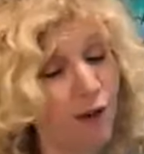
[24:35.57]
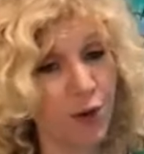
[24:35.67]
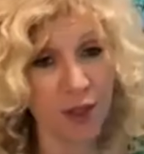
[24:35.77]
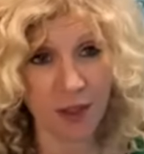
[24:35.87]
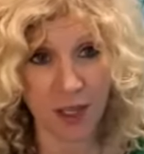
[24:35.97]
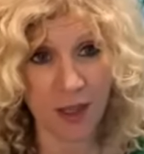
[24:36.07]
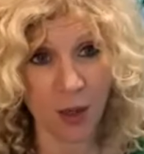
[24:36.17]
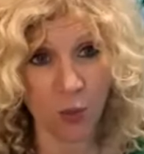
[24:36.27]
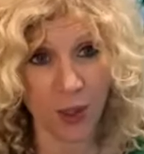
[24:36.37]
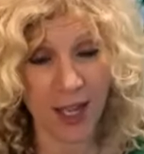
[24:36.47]
everything
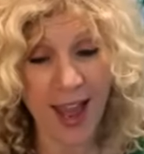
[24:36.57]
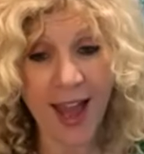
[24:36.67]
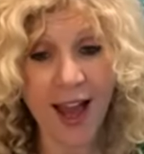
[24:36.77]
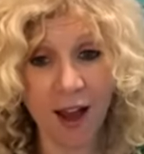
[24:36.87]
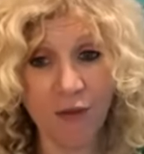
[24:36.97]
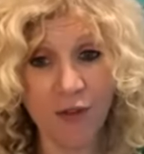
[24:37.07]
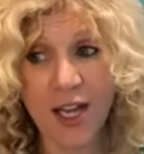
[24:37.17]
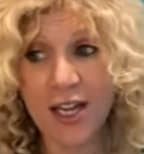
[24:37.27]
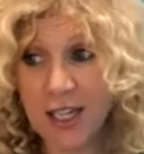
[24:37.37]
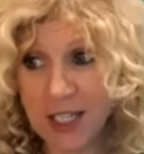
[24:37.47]
that we have
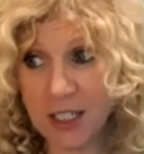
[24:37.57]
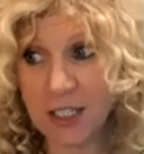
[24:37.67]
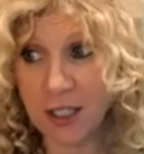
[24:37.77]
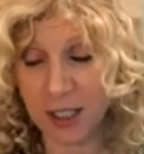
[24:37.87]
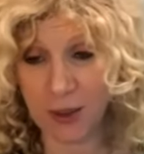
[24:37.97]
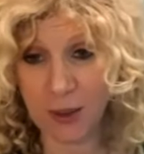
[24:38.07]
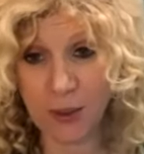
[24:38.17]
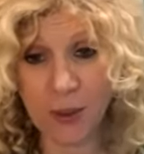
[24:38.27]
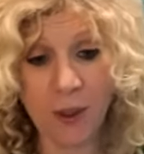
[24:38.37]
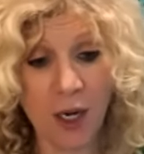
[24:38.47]

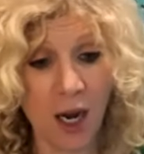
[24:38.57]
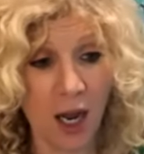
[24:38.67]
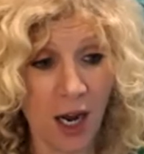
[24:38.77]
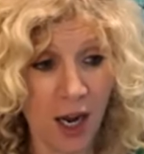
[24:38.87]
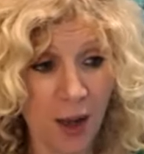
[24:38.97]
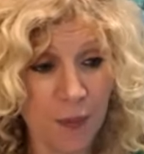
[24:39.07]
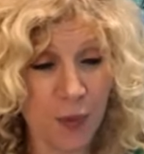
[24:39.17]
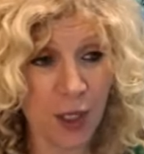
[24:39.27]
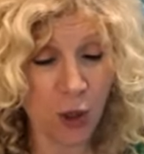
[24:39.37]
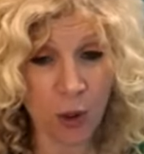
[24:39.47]
into,
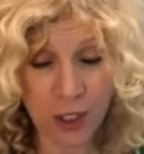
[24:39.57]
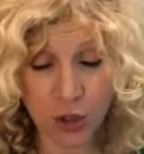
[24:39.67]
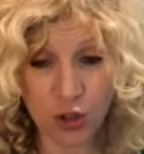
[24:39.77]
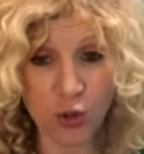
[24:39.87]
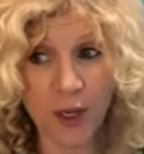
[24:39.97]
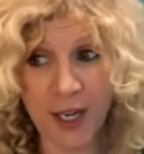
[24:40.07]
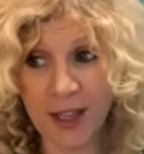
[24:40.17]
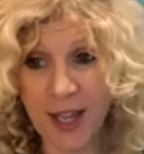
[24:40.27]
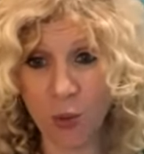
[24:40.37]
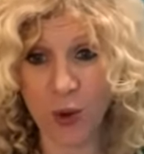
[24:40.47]
um, you know,
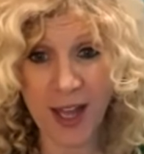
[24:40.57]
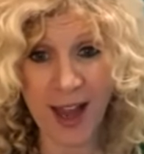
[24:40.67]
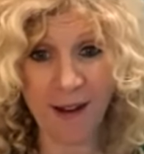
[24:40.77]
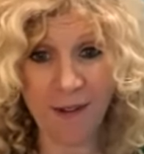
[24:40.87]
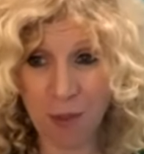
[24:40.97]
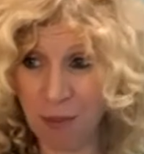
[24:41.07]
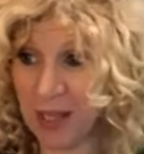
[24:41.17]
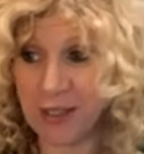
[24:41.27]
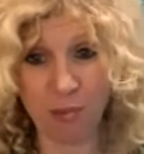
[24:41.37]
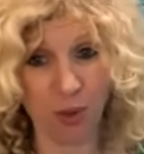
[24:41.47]
ensuring that we have the
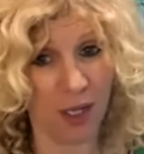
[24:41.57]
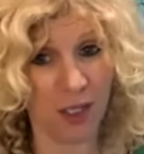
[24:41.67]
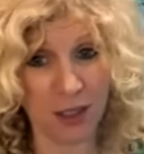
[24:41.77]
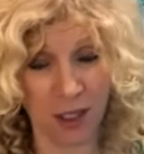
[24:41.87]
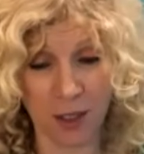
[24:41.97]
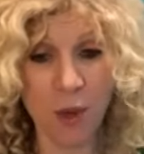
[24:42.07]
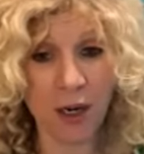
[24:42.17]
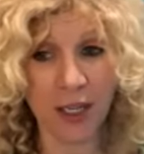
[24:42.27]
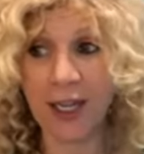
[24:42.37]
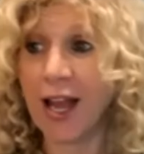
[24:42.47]
best product on the
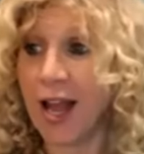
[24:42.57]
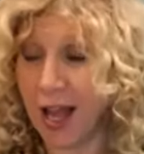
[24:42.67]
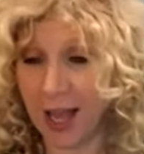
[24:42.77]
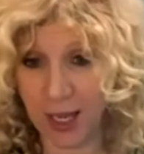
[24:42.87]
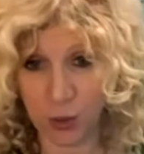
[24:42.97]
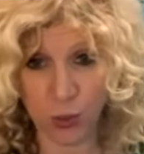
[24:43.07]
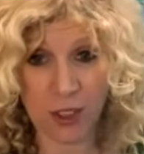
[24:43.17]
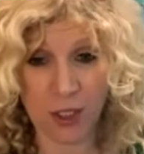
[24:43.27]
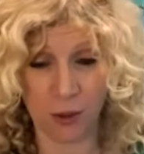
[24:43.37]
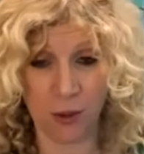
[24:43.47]
market. And
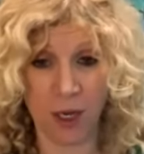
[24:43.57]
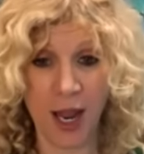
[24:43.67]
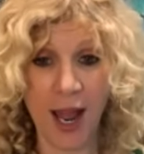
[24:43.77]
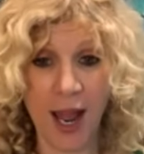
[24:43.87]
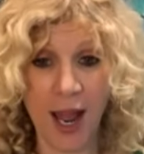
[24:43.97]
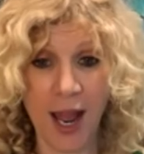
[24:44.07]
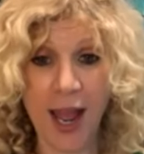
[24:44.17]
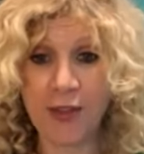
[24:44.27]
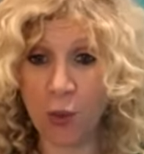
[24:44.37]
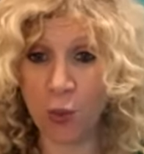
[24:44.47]
we do. And, yep.
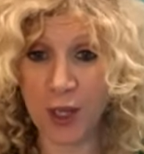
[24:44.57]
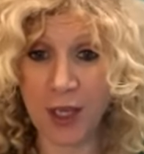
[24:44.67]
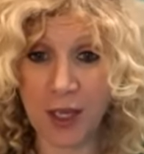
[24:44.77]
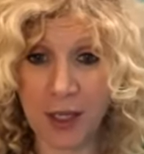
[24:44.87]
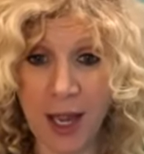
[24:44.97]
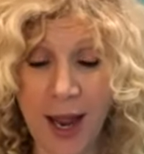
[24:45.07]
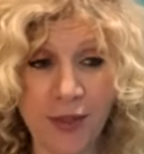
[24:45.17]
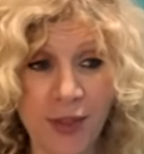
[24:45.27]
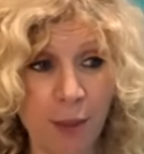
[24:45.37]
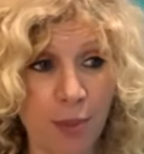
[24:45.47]
and that we,
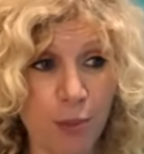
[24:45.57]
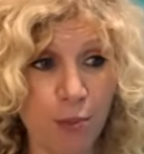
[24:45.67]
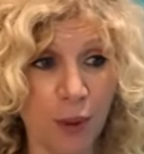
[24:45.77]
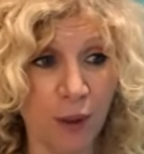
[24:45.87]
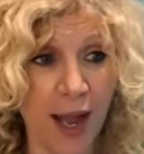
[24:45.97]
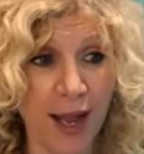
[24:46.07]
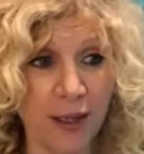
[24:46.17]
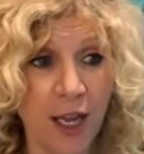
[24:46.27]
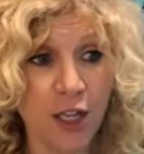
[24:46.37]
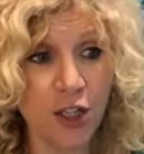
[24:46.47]
and that people,
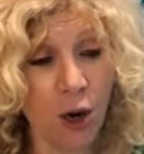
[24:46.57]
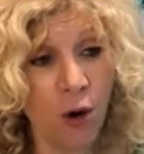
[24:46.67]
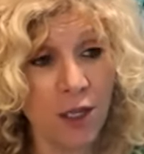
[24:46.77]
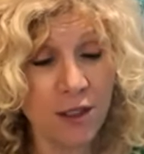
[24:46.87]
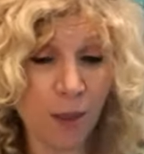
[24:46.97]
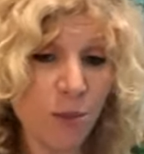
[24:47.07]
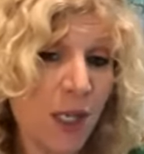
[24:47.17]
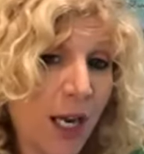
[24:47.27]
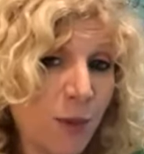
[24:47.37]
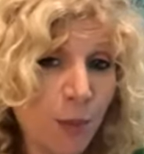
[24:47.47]
and, you know,
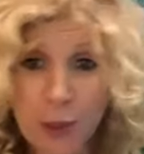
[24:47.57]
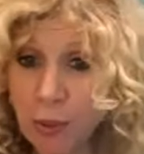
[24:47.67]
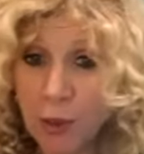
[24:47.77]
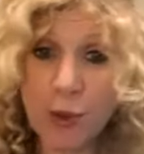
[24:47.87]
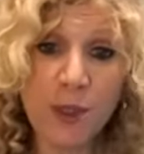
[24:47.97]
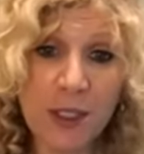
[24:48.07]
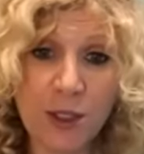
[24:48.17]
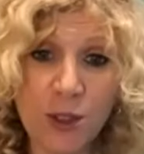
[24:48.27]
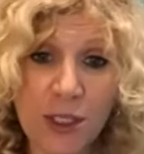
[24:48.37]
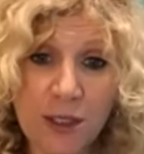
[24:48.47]
sometimes people are
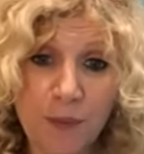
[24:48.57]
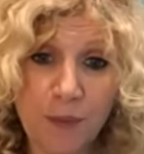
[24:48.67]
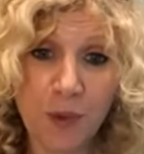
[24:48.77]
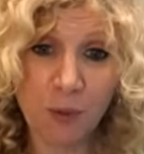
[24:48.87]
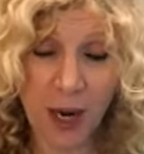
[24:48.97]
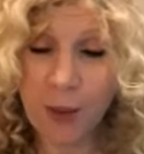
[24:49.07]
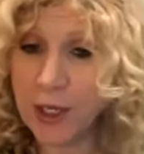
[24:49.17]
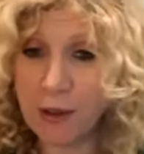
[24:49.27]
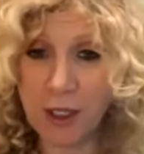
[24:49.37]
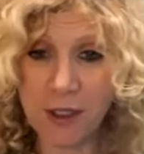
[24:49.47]
promiscuous, right? We
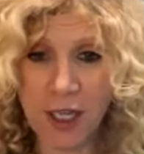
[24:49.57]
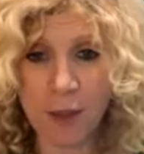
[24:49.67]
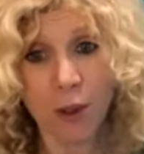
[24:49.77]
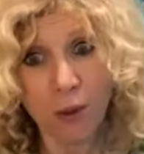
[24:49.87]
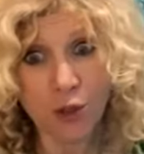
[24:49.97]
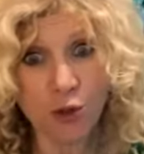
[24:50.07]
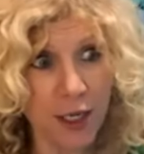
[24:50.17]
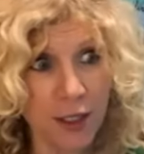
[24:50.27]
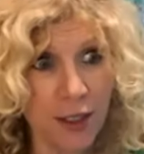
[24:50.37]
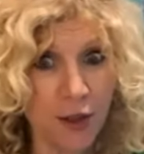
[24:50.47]
hear it all the time. Oh, I
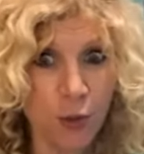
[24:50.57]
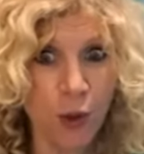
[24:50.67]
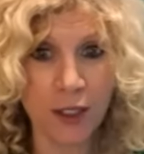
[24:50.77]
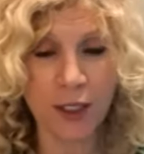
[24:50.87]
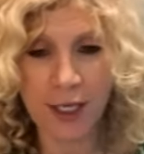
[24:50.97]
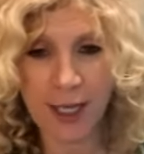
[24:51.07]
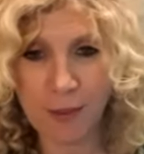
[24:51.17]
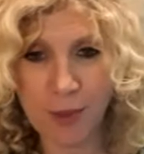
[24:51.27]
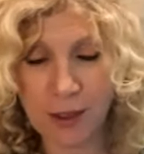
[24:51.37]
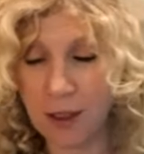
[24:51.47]
tried another one and I
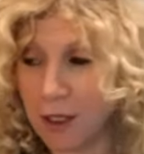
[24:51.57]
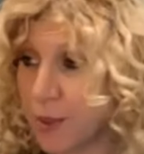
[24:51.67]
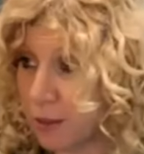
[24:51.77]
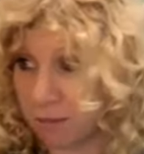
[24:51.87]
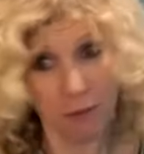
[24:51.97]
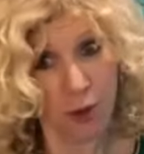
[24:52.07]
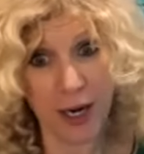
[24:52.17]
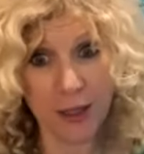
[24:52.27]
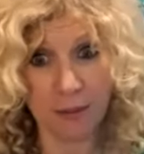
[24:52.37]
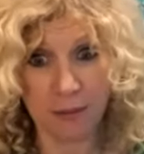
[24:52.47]
came back to CAULIPOWER.
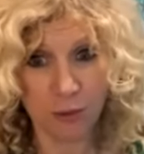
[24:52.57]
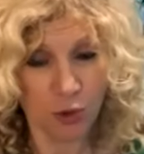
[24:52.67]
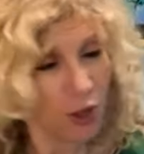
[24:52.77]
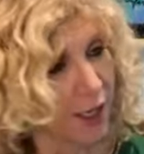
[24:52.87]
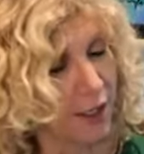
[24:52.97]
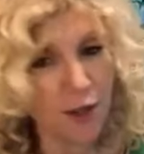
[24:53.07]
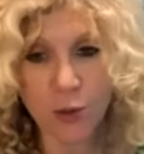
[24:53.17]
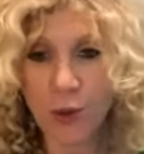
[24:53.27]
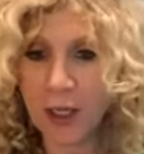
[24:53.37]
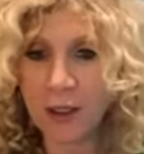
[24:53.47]
Great. try
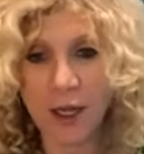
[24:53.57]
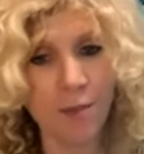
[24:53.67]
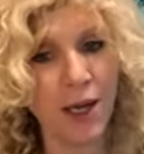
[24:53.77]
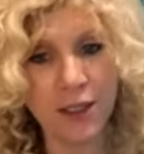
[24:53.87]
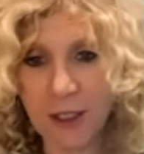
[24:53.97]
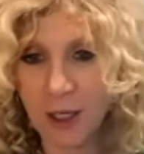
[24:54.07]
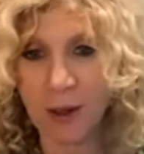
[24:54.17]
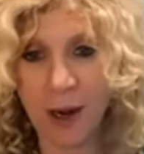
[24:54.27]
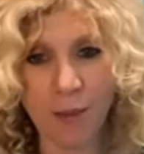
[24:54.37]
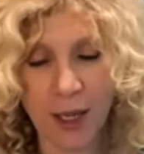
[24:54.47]
another one, come back. You
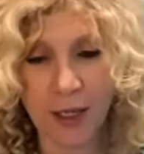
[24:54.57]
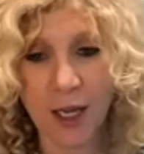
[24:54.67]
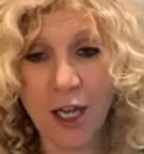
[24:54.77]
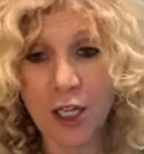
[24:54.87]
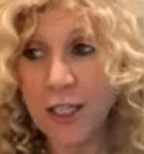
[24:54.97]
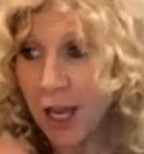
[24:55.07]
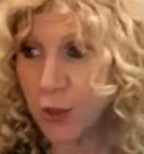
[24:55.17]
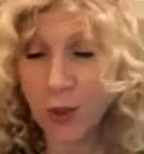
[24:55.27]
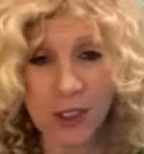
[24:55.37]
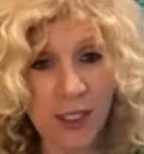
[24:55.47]
know, I'm like, yeah,
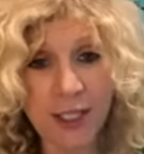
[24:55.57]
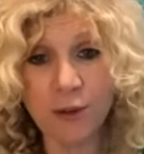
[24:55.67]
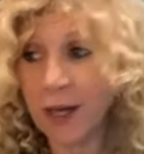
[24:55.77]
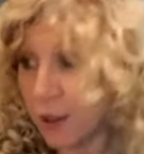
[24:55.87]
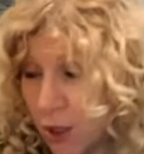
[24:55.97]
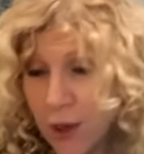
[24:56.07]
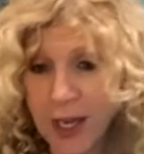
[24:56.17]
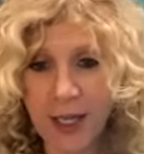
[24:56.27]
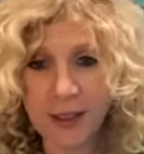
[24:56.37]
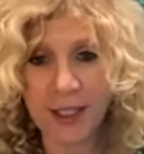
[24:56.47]
you want to date around? Go
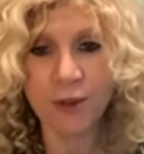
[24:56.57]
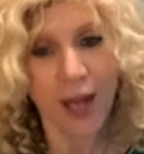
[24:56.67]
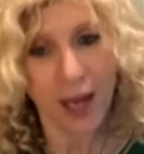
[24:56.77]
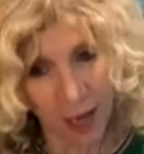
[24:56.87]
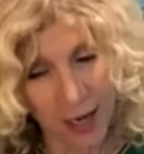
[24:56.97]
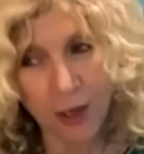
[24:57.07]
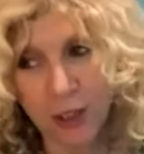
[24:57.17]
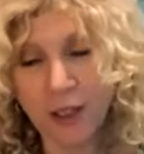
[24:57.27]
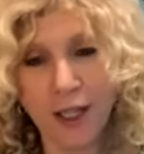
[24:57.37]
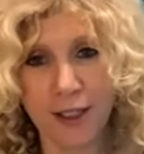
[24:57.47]
ahead, date around. I
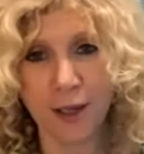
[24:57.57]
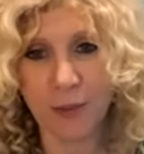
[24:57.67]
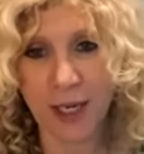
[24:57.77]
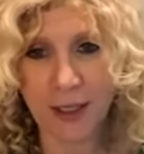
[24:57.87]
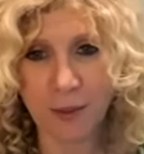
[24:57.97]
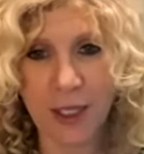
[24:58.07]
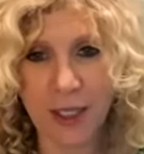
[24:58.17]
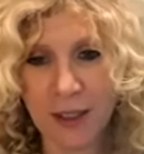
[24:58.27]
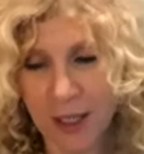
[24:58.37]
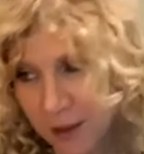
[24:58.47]
know you'll end up dating
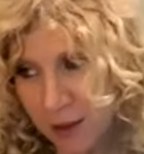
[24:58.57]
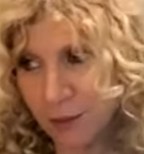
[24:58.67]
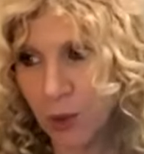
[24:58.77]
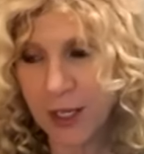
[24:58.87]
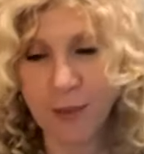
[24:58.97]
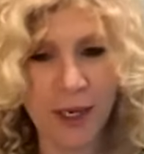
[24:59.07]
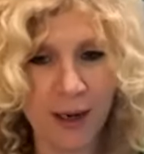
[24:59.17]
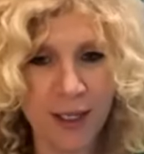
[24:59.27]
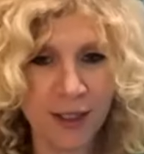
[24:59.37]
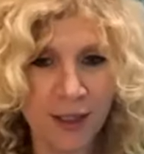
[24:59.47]
me and we'll get
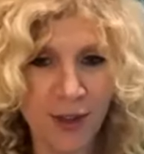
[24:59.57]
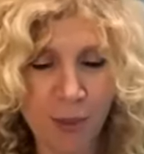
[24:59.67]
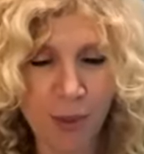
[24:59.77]
married and live